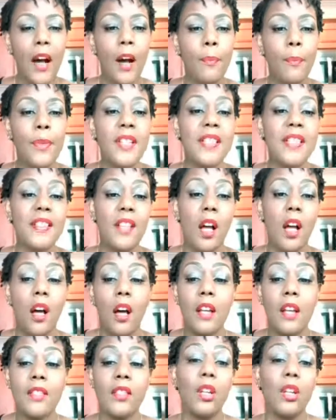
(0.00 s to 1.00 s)
This is
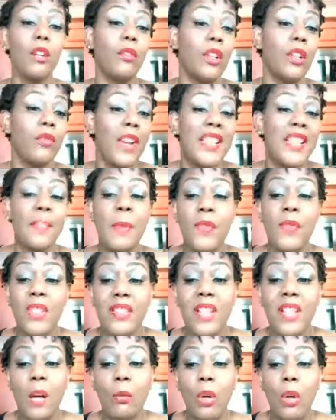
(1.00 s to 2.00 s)
also a good recipe for
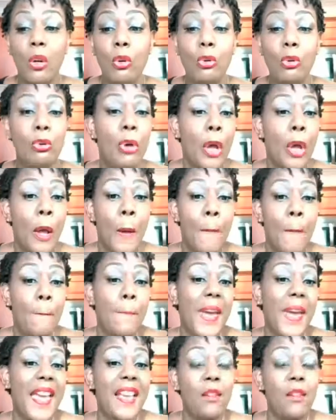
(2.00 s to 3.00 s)
someone who
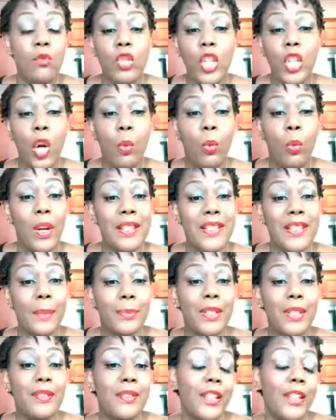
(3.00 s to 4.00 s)
may, want
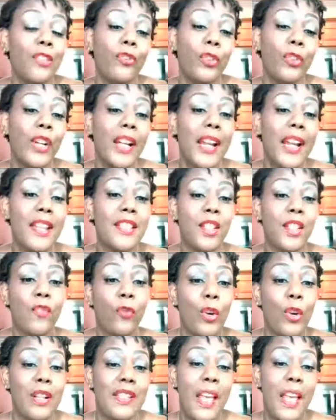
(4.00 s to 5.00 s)
something different. And so,
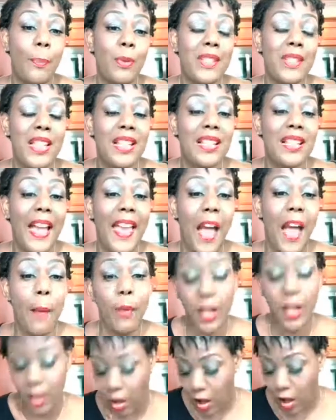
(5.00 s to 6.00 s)
for example, tonight I'm
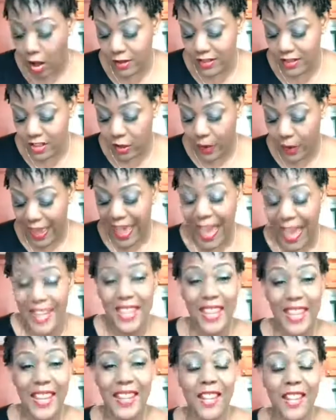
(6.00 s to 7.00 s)
going to also add
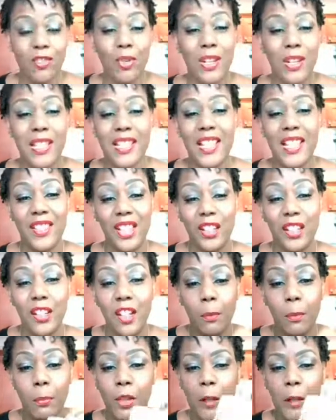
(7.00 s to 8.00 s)
in, as you can see in the
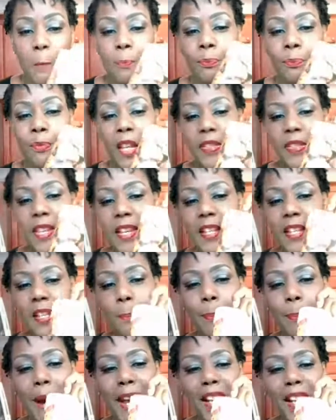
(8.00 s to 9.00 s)
cookbook, at the
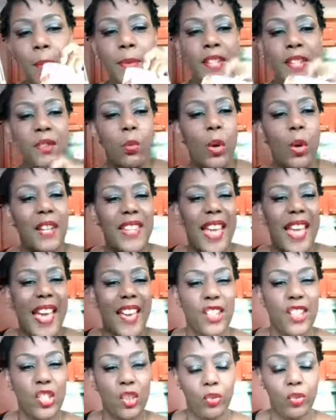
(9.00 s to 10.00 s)
bottom there's one that
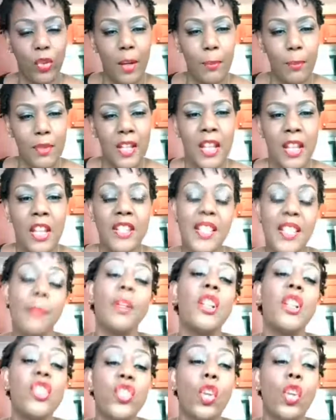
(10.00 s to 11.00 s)
has shrimp. So I'm
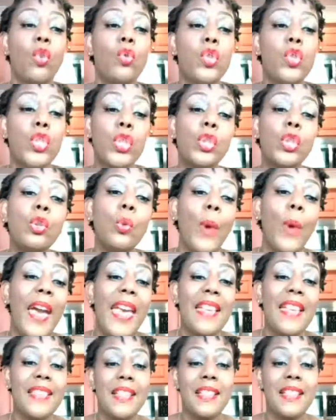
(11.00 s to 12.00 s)
going to show you 2
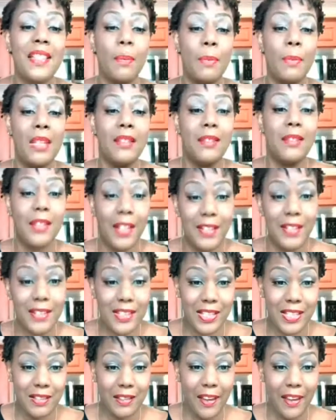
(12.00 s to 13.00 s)
ways this can be done
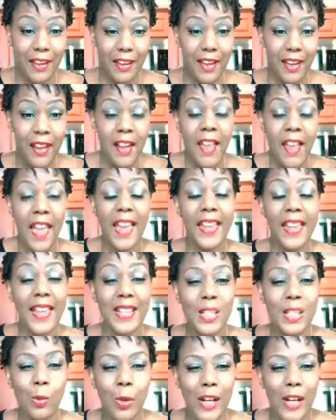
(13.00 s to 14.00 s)
tonight. And
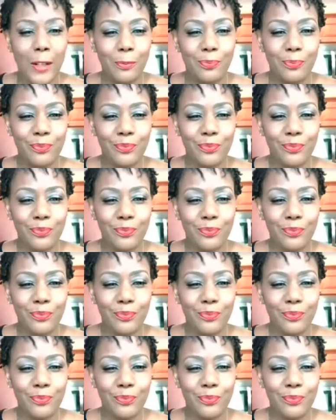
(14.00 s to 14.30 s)
guess what?